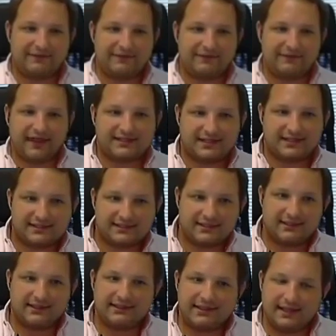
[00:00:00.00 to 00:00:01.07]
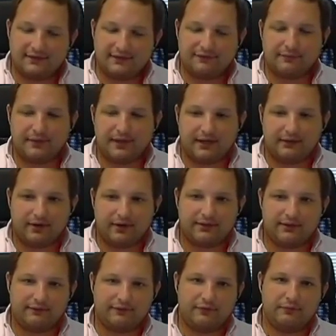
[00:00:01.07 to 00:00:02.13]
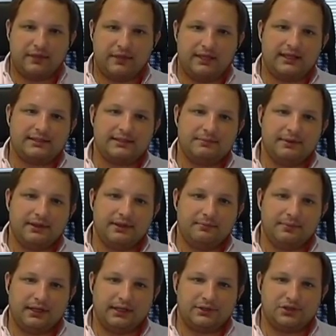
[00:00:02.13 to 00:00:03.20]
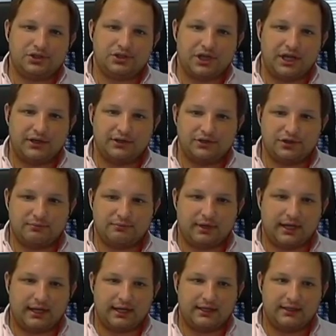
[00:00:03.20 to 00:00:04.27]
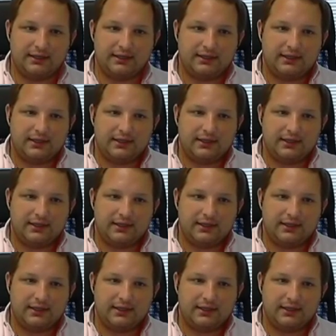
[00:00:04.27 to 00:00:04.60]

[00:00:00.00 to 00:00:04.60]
think having access to the data from anywhere, I think for me that's been the biggest change in my